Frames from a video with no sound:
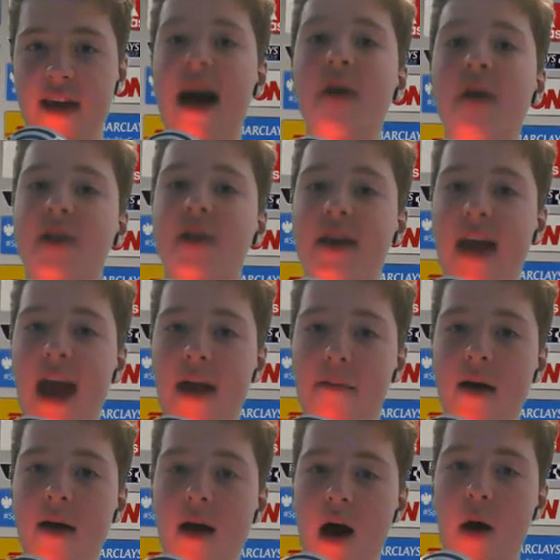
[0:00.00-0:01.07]
That was the game
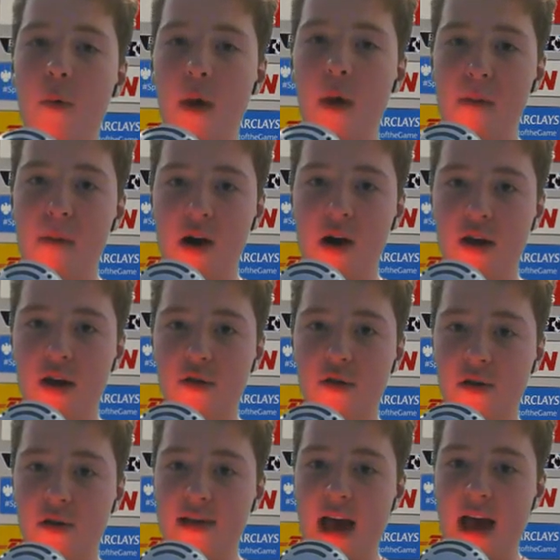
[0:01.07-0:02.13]
when Mark Hughes
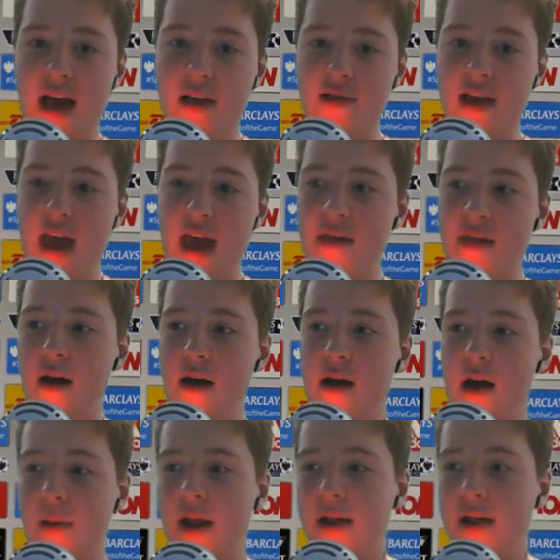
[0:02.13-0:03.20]
got sacked. So yeah,
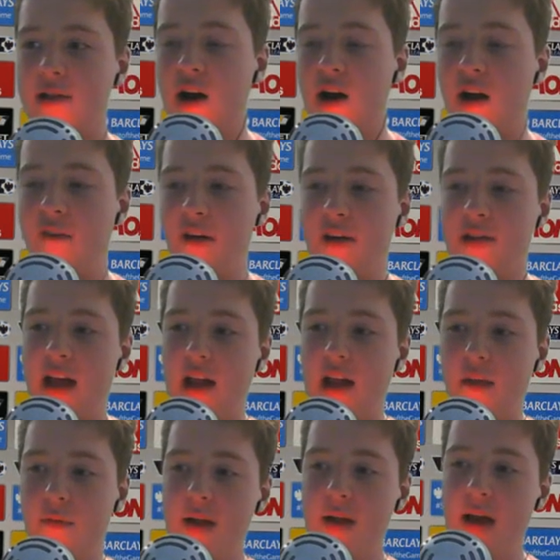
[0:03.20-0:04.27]
that's kind of
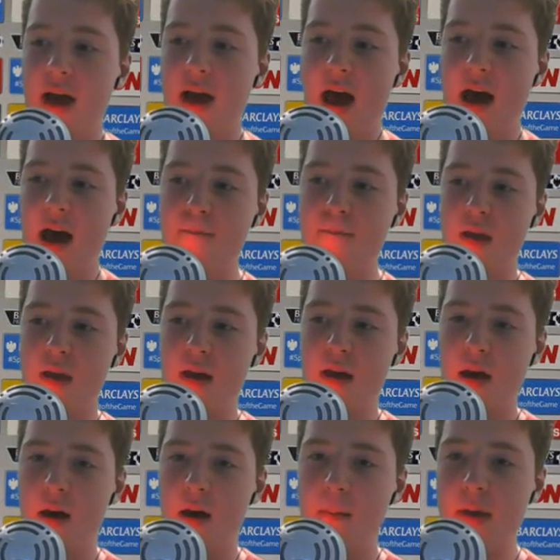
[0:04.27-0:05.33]
understandable. But
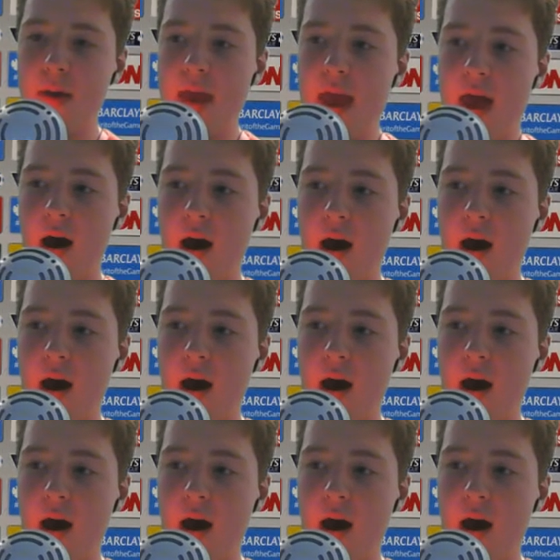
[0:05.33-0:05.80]
yeah,